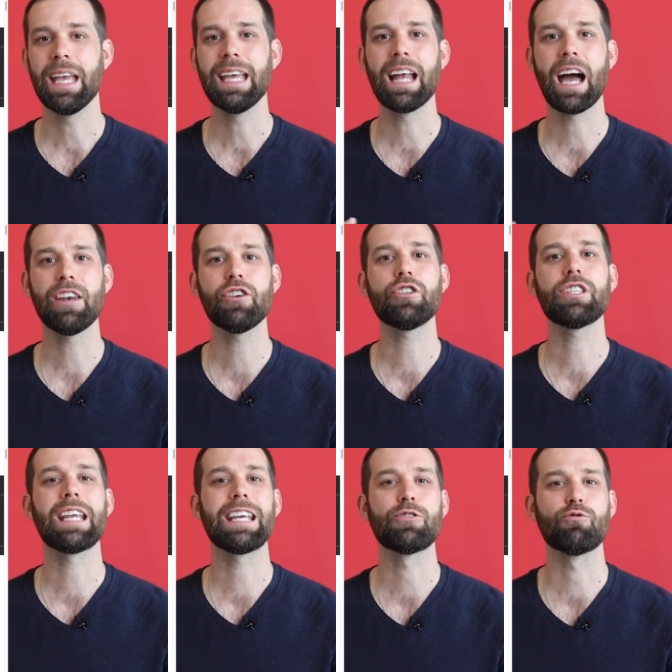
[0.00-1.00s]
it
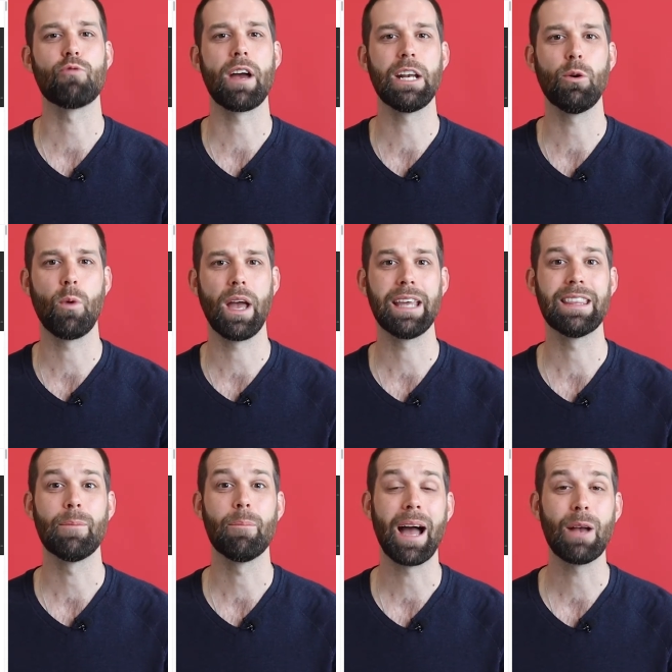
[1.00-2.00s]
understands right away
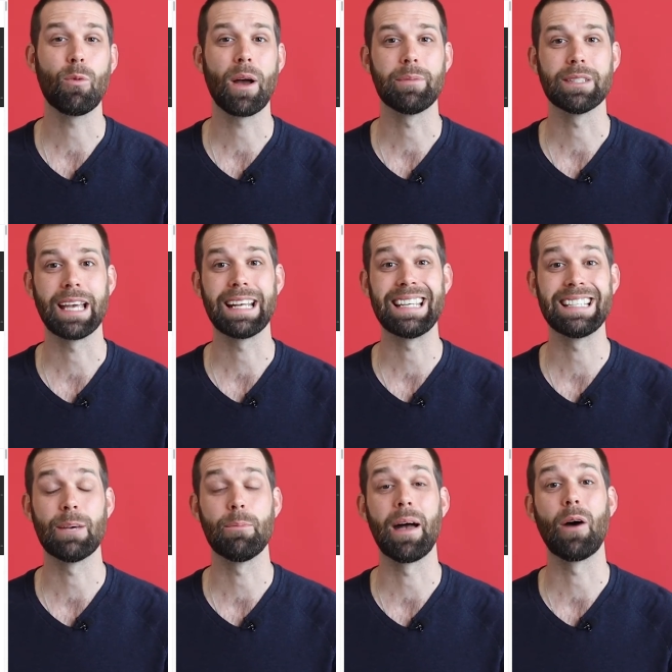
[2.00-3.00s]
that my website is
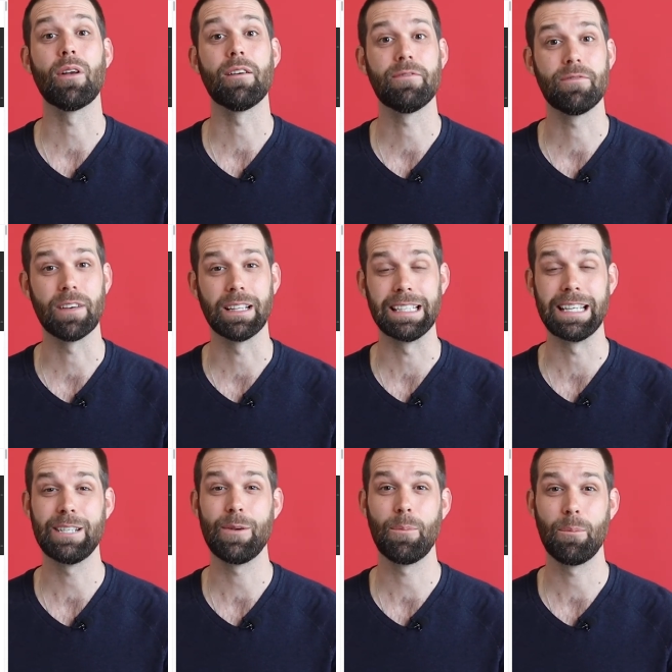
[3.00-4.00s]
about
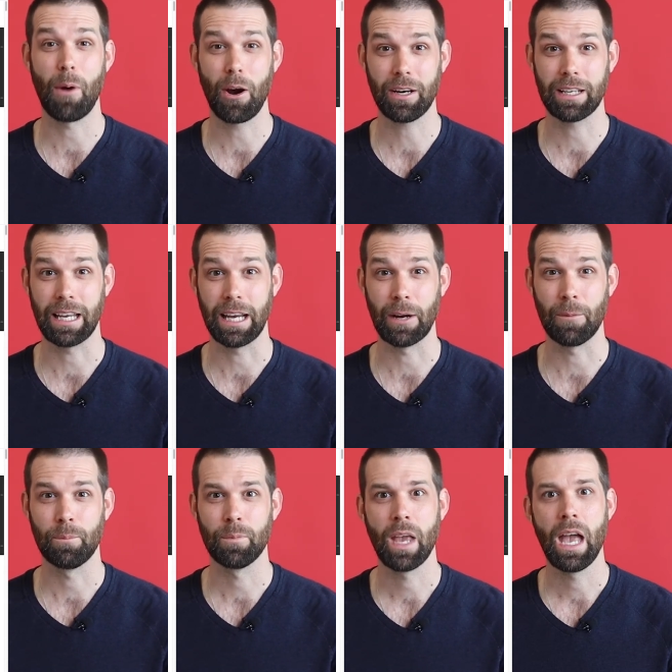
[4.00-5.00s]
affiliate marketing.
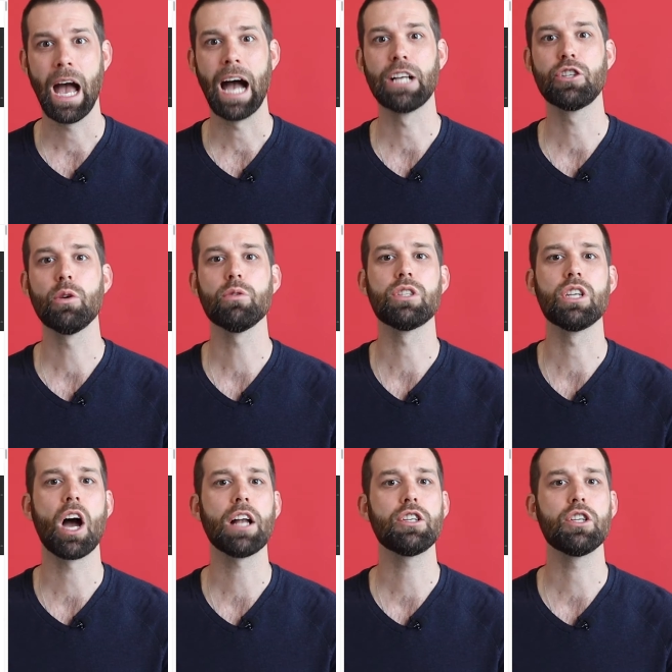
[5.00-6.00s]
I chose
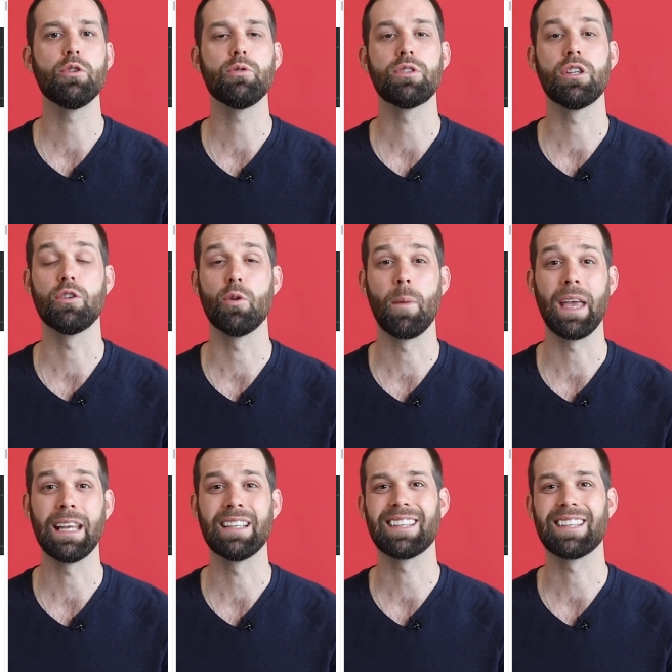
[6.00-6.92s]
not to use the domain